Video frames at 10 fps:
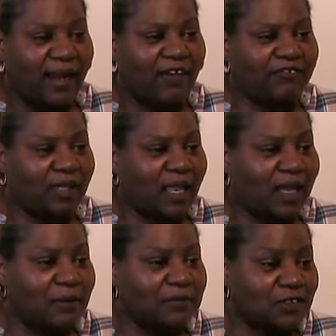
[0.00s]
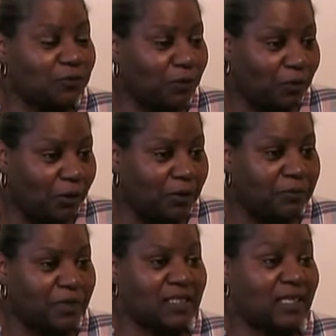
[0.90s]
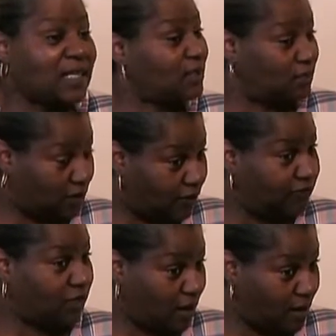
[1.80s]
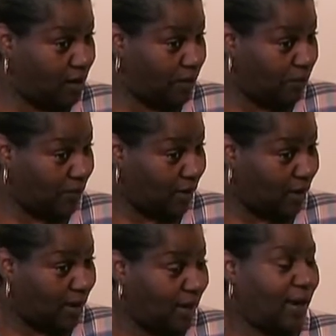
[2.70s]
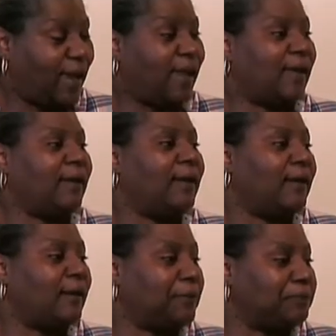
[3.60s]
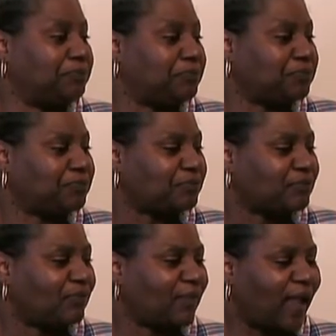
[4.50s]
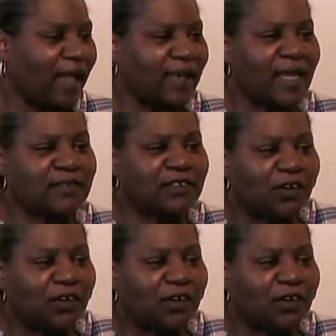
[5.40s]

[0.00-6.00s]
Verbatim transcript: and I feel like I'm superwoman because that's a tough job and um, I like to